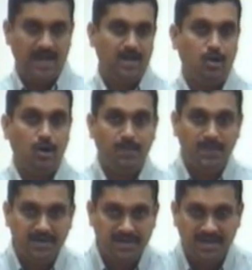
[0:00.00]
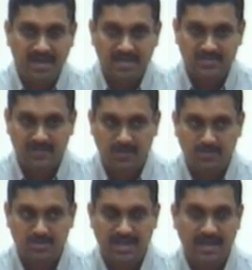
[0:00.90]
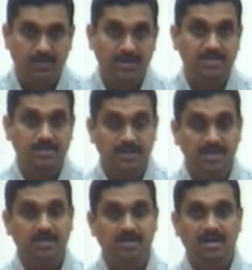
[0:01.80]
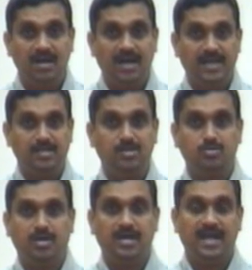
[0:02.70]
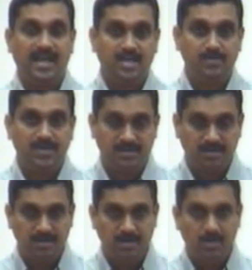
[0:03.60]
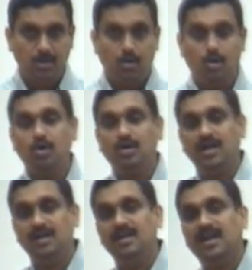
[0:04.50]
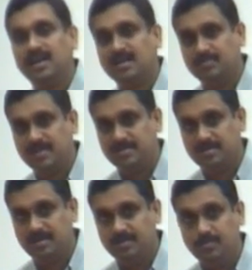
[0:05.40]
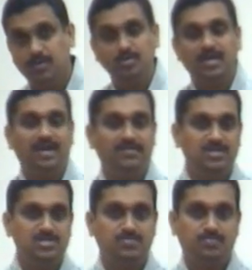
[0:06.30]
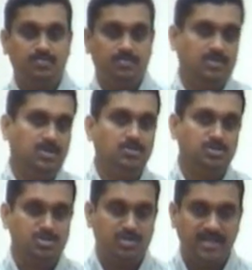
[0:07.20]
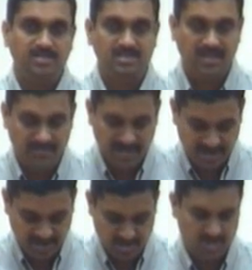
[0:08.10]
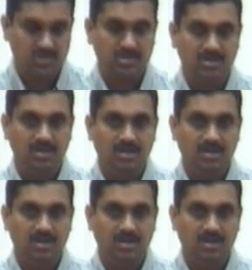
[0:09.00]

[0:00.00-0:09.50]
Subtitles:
and operating cash flows can be determined either through a direct method or an indirect method. Both have its strengths and weaknesses.